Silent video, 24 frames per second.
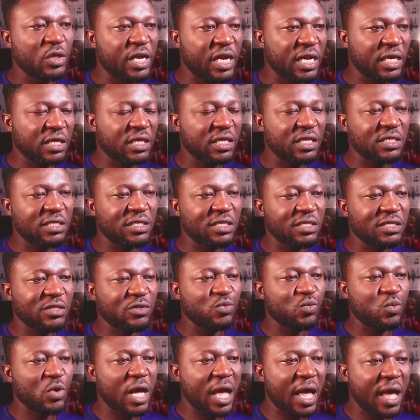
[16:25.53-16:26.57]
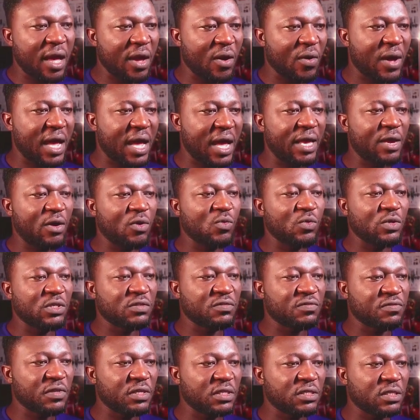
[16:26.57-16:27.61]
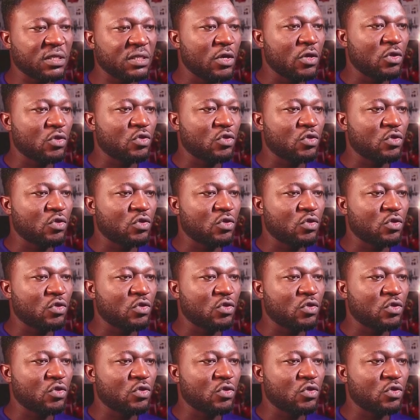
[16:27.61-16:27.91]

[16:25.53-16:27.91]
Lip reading: like this is how I always fix it.